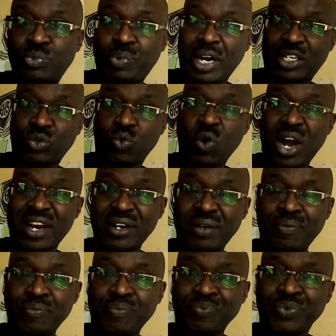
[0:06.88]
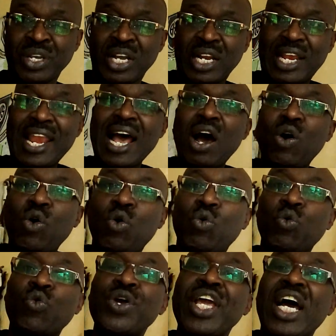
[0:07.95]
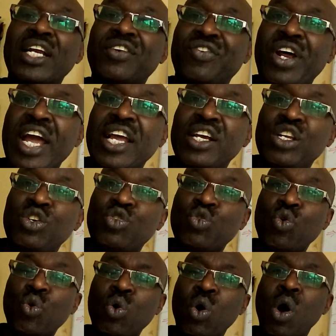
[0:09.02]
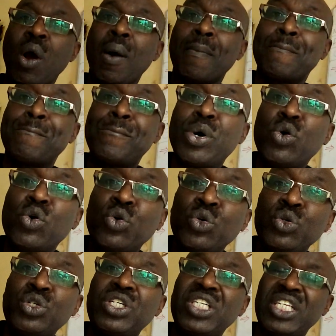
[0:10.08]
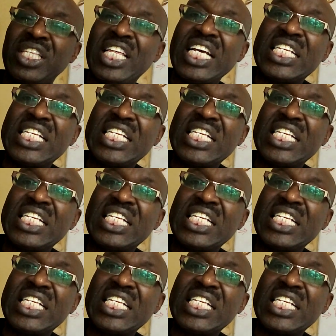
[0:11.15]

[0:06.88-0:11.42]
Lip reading: part 1. Now we are trying to put the